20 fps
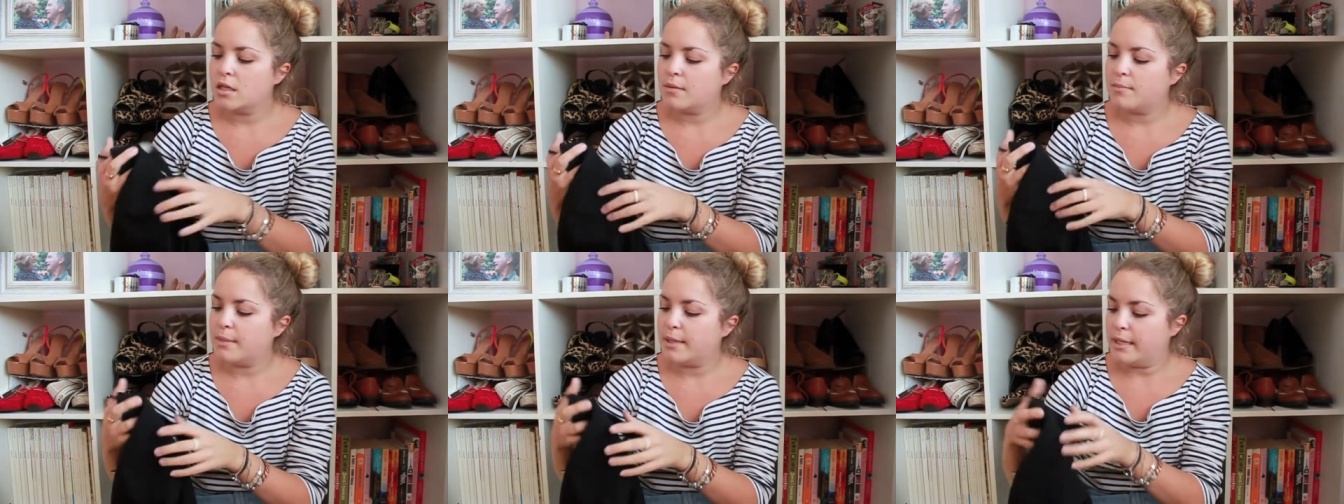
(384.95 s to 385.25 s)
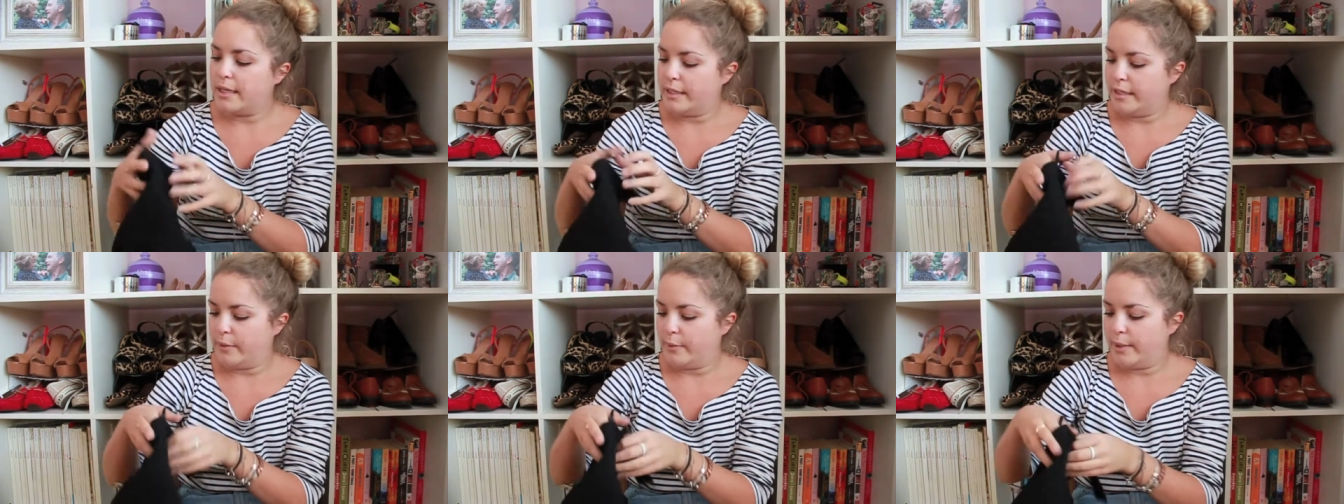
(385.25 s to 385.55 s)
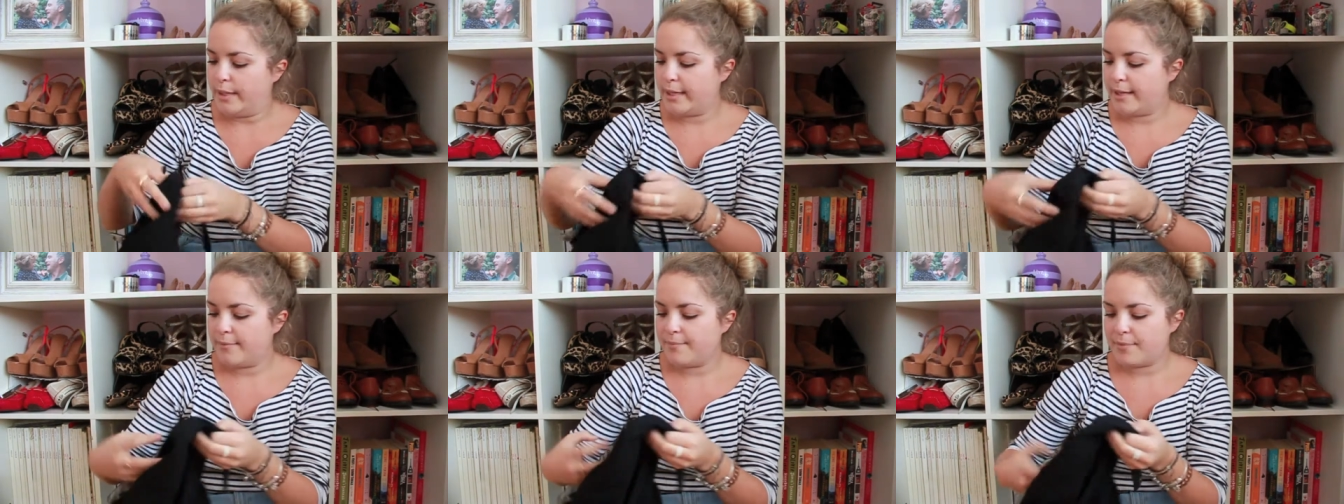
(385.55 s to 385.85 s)
But
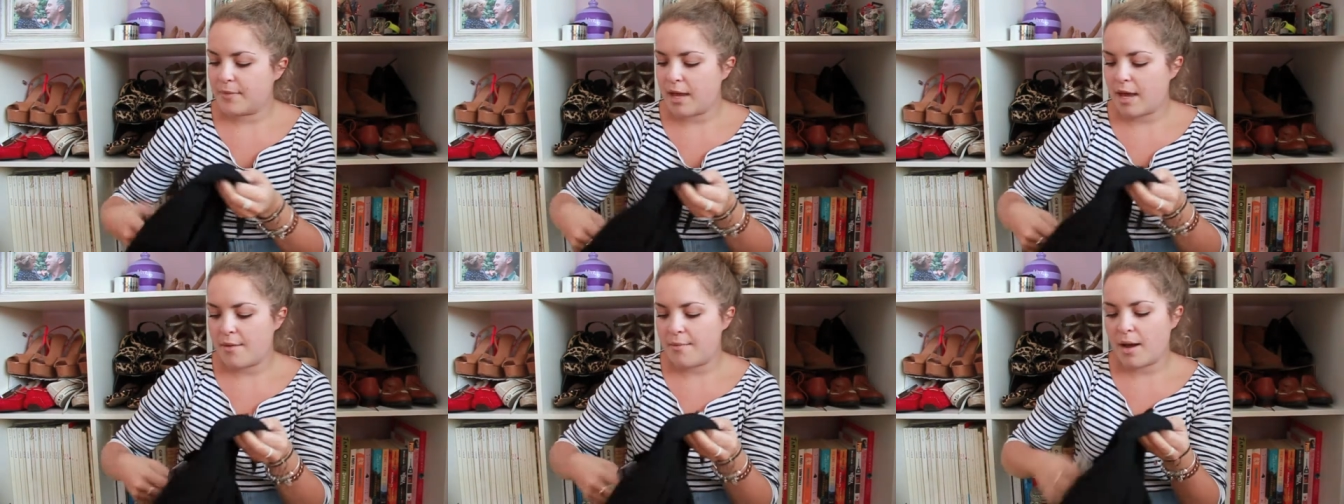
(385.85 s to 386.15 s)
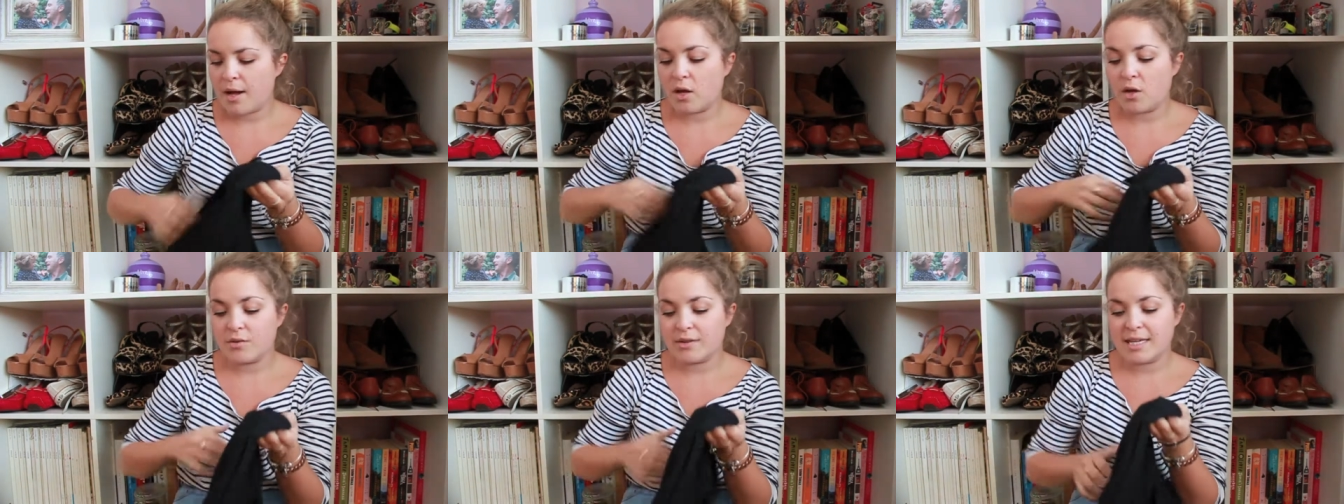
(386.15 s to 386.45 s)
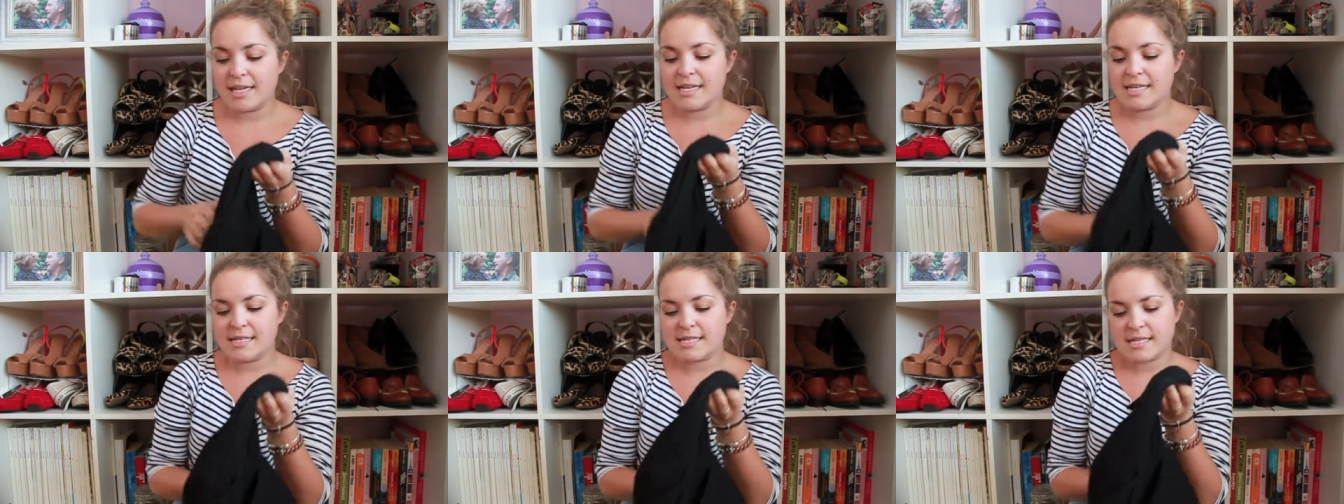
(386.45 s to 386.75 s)
anyway, I got
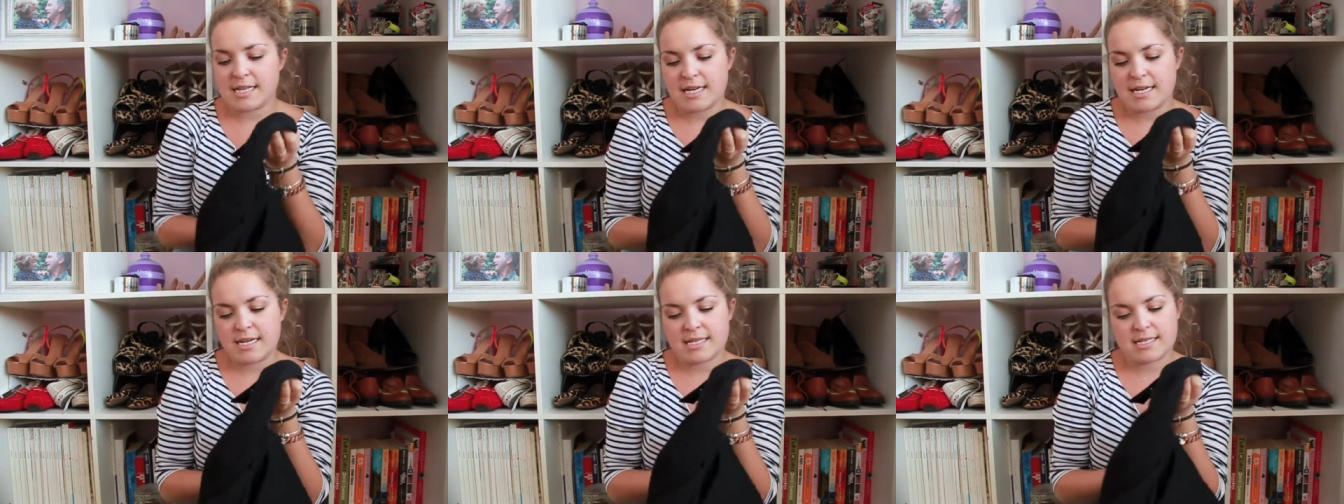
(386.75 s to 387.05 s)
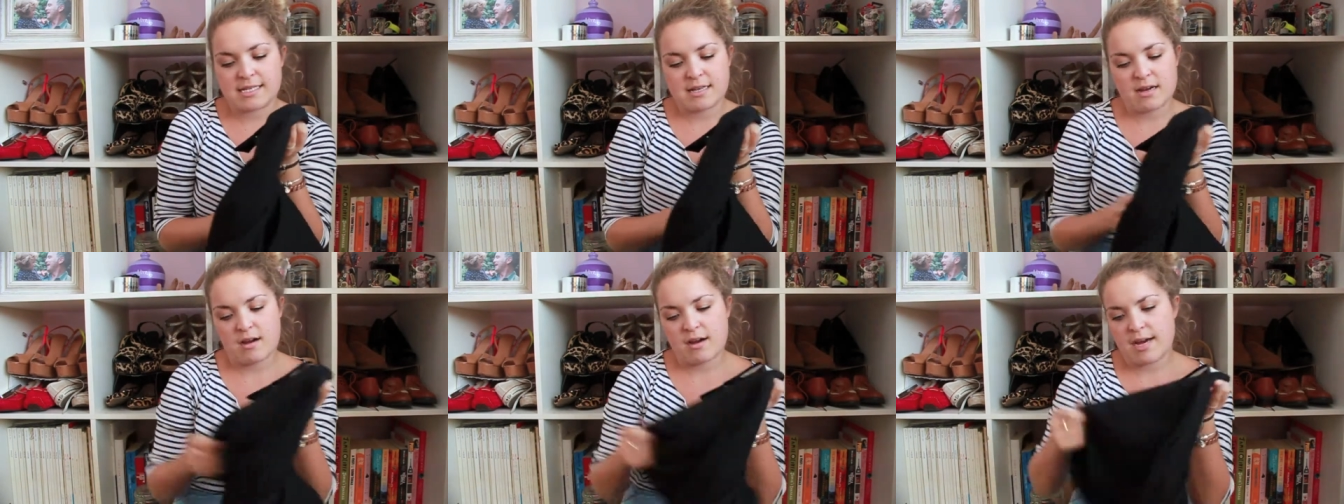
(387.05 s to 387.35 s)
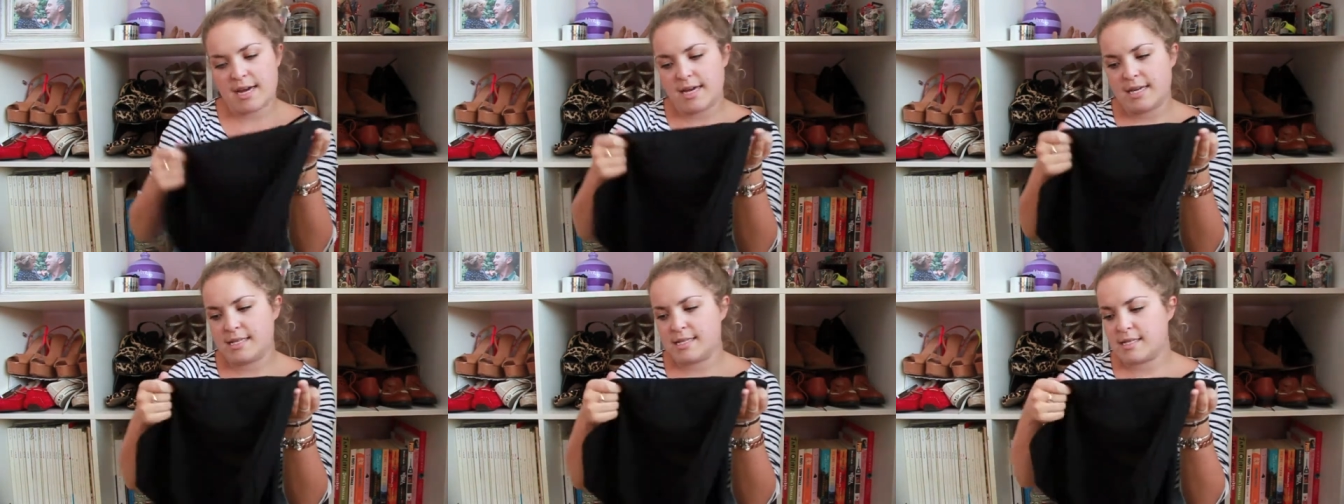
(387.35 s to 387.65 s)
these in a
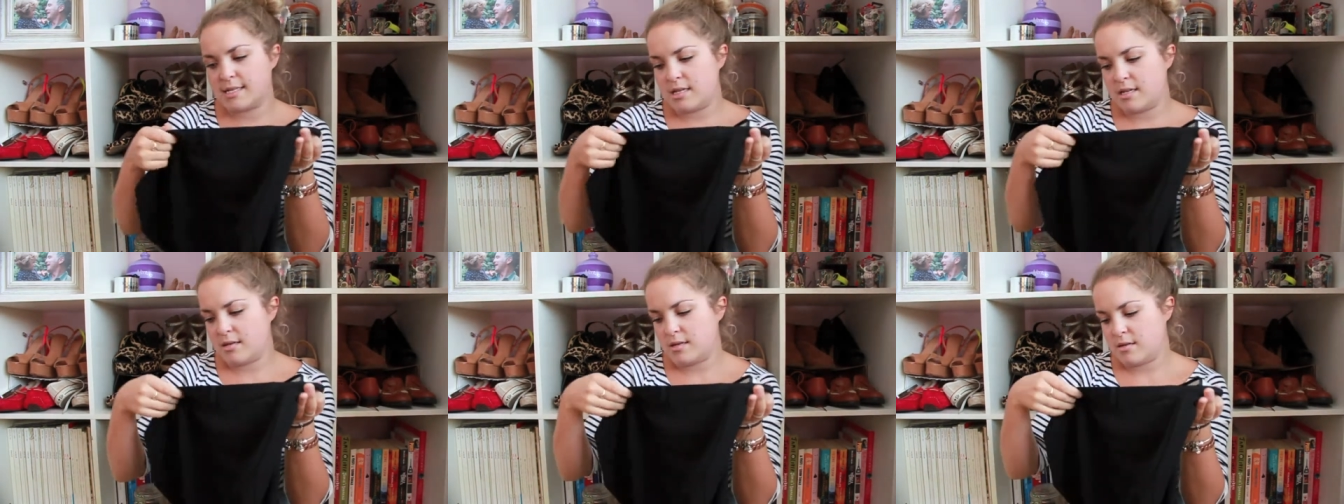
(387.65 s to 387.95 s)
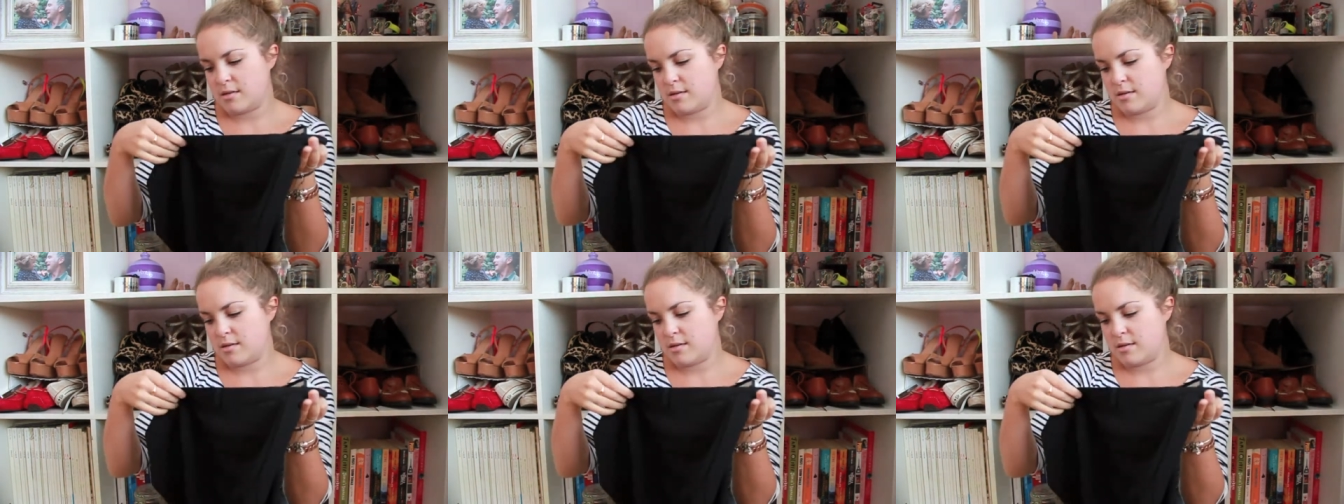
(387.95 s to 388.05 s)
size